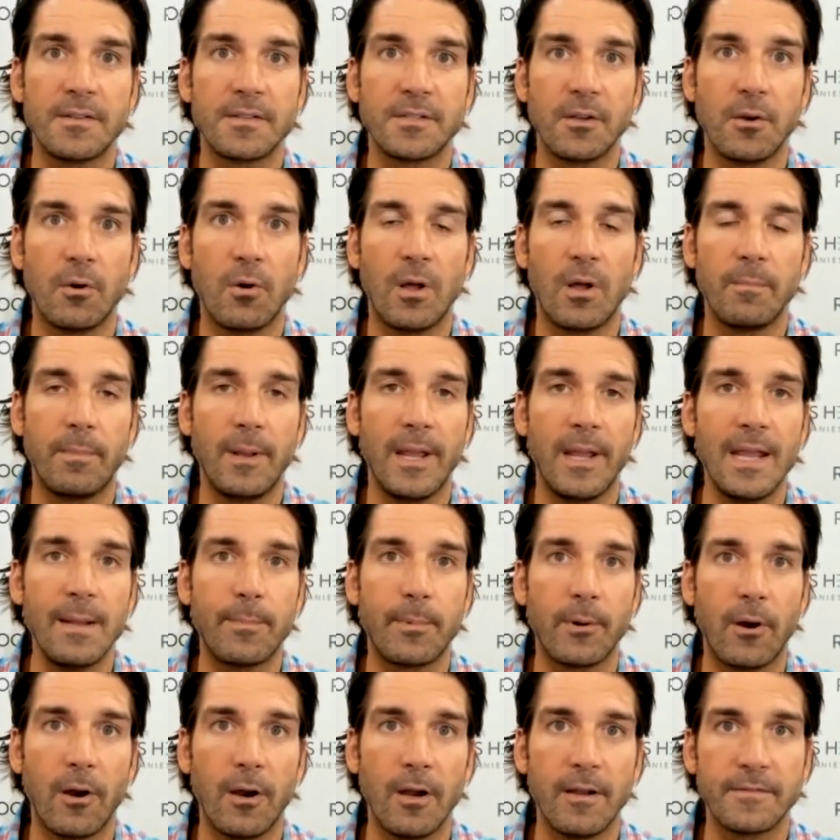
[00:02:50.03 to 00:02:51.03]
So, on
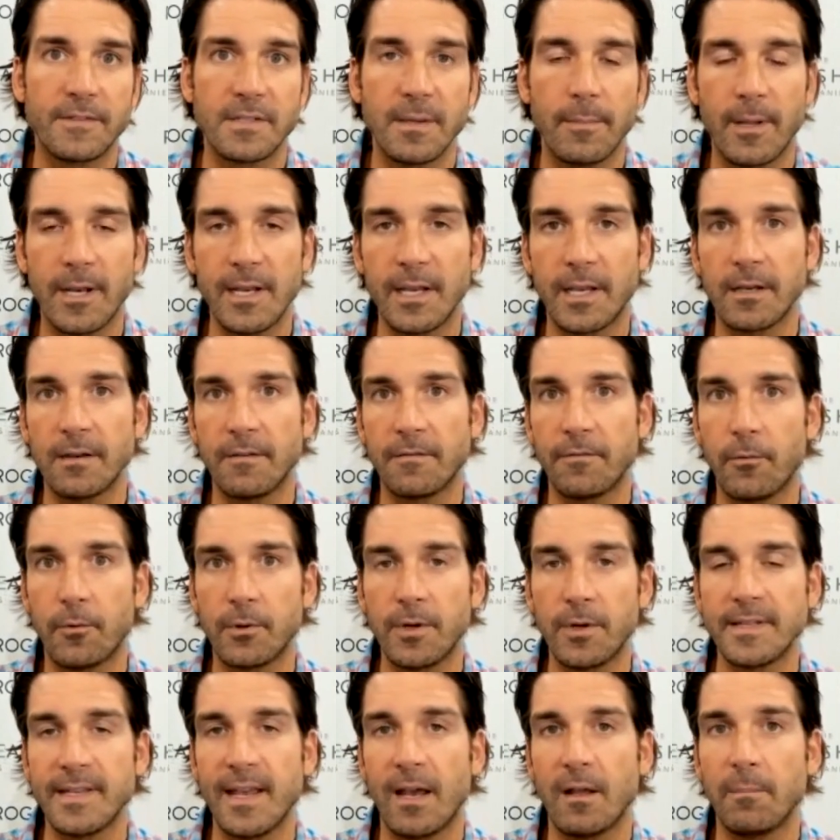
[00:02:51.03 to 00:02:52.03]
paper, if somebody can
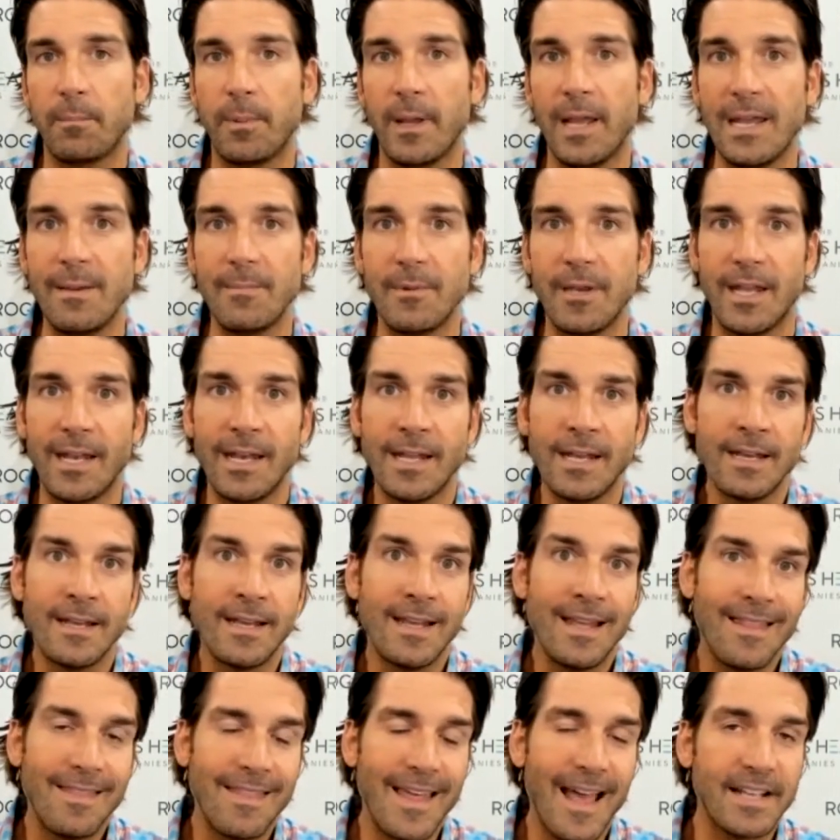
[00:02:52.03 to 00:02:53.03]
afford a down payment,
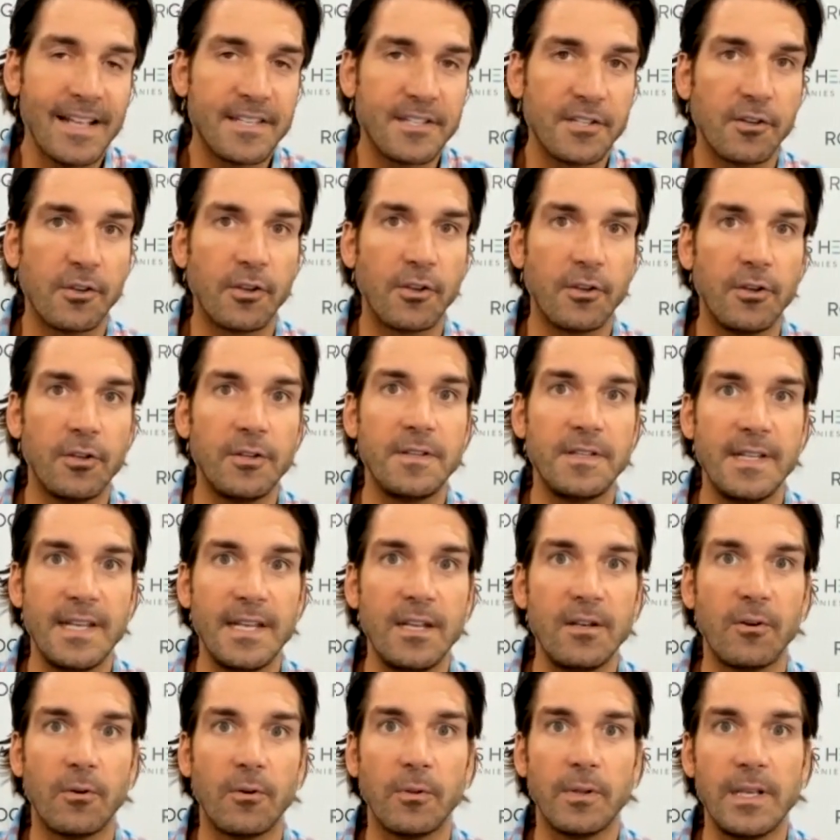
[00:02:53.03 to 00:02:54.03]
that's a good
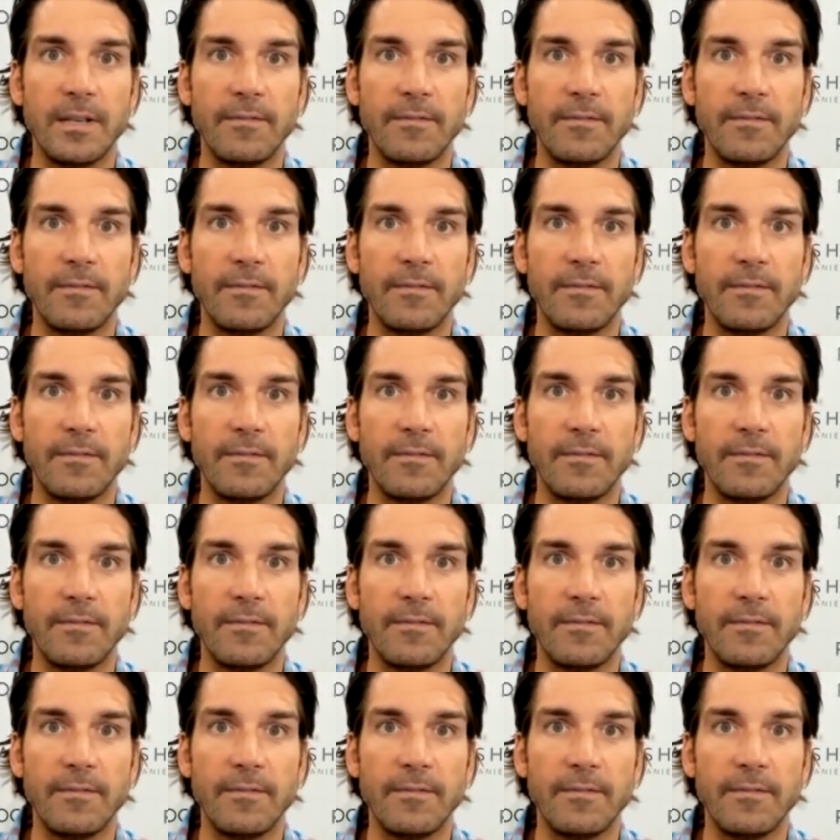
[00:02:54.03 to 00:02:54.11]
deal.